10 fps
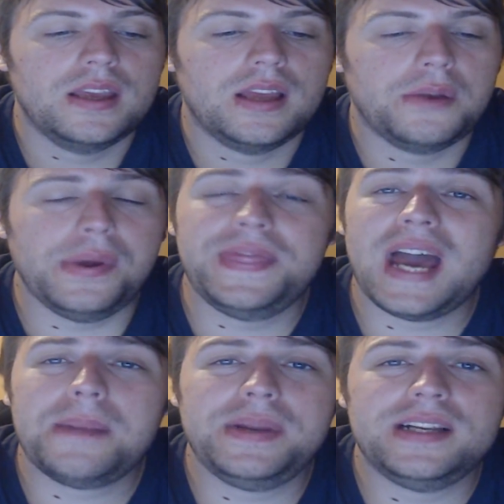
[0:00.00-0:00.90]
And with
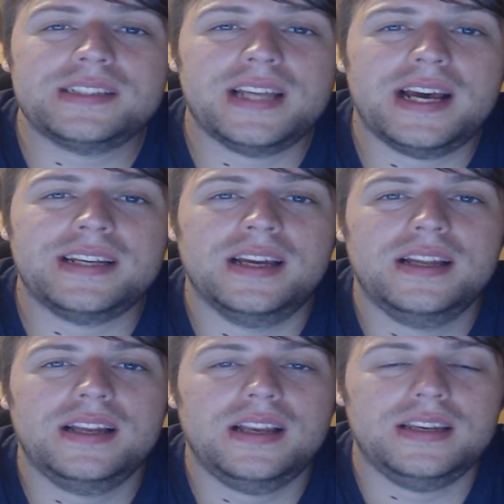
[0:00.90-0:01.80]
that being said,
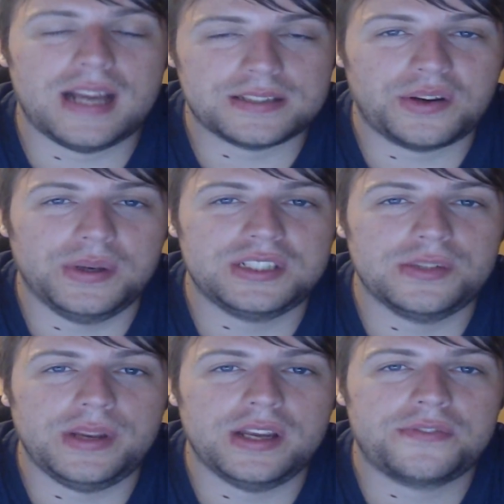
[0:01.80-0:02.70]
that's going to
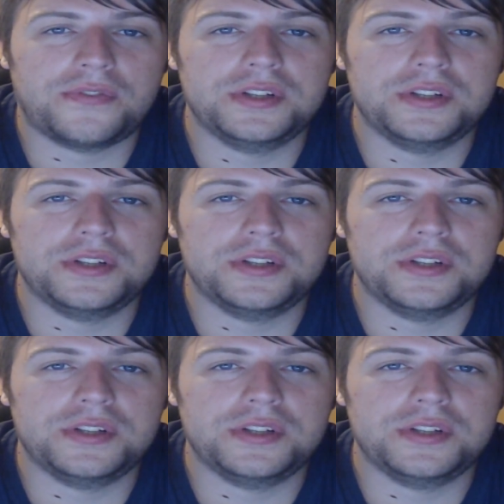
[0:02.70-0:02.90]
be it for